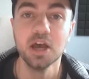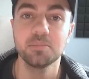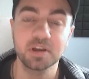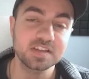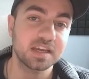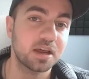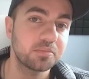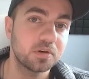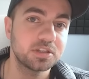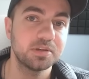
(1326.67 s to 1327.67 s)
because I am
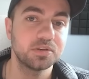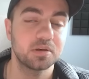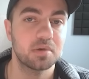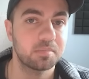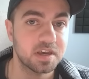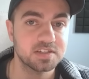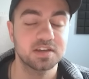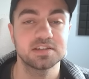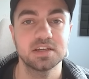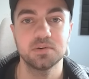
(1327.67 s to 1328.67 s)
going to be doing my best to
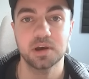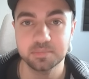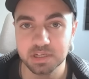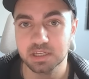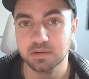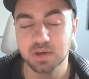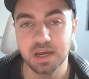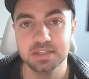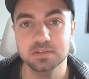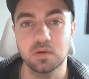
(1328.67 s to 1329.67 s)
continue updating you
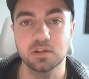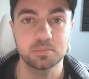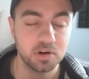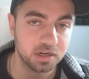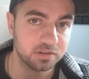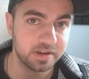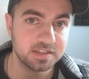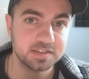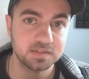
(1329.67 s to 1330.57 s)
guys on the market events